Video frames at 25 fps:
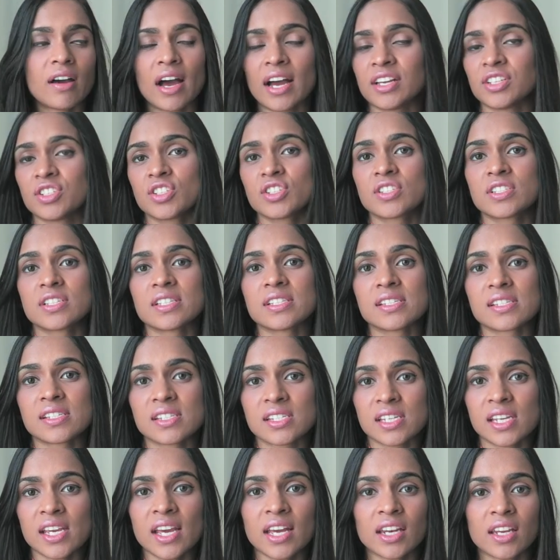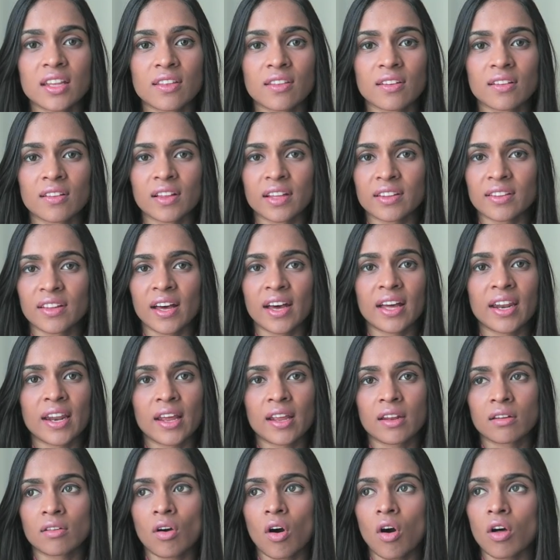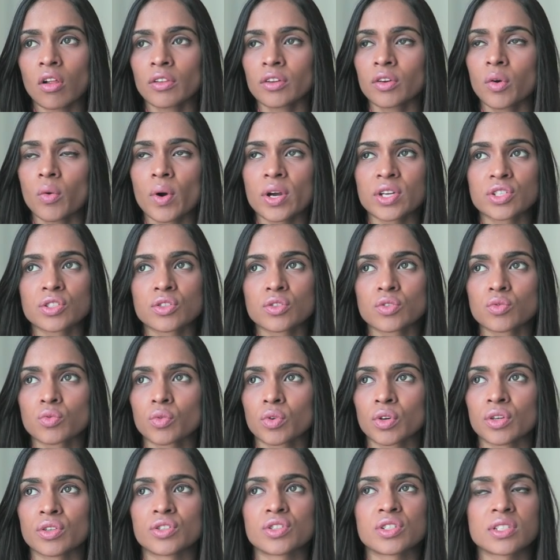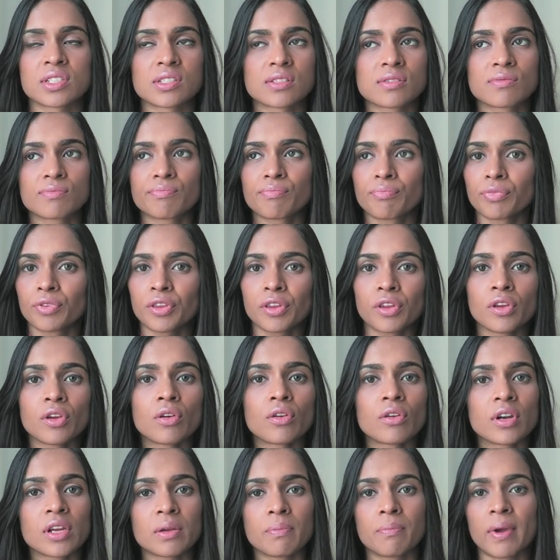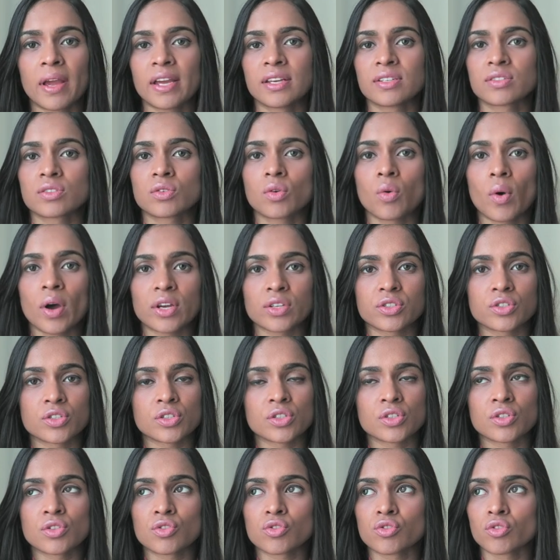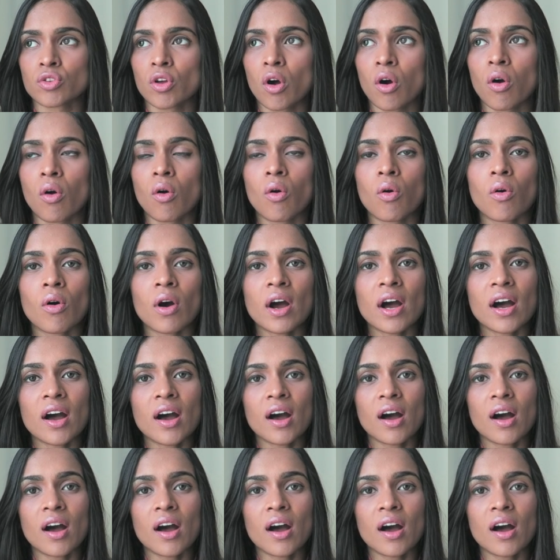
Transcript: I just didn't see anything like that, and all the questions were just theory-based questions, no